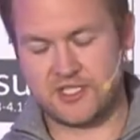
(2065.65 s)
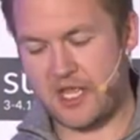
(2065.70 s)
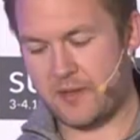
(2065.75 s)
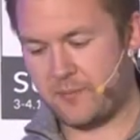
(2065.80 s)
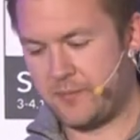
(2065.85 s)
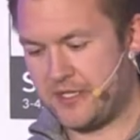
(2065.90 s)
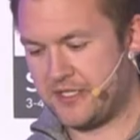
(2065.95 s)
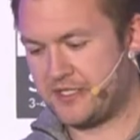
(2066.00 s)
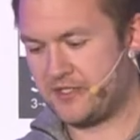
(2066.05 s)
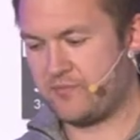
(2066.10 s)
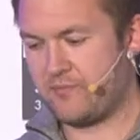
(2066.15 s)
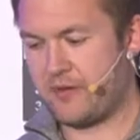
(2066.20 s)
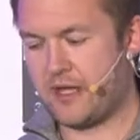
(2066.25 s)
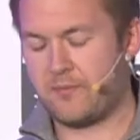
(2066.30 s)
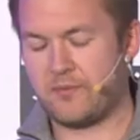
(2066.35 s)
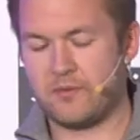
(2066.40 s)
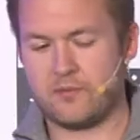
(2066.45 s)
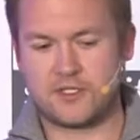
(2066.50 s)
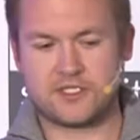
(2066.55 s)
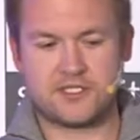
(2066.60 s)
That piece of
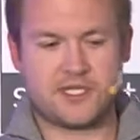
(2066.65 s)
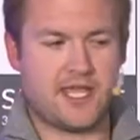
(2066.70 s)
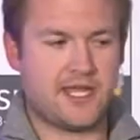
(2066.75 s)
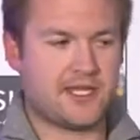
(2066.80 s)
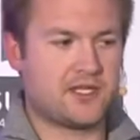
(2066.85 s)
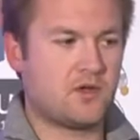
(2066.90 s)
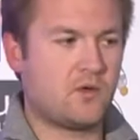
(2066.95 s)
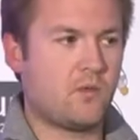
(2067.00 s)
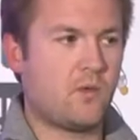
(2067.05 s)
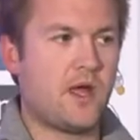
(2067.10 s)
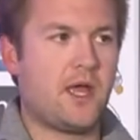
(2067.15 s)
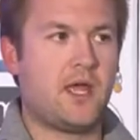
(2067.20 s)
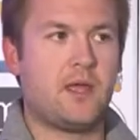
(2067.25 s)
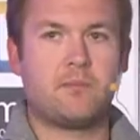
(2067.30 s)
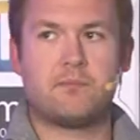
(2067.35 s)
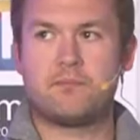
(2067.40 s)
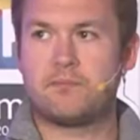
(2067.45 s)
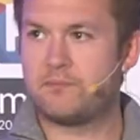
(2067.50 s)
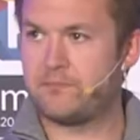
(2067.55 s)
paper was taken away,